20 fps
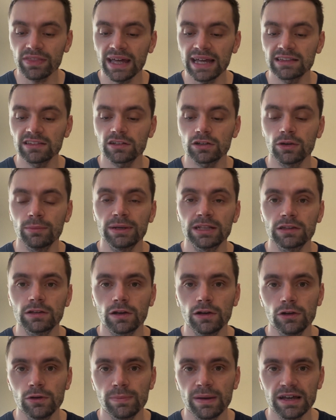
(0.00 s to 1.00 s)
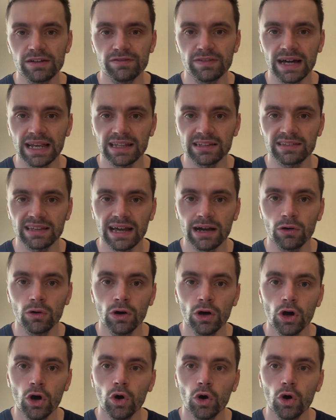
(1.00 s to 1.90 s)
Anscombe and Talupe Faletau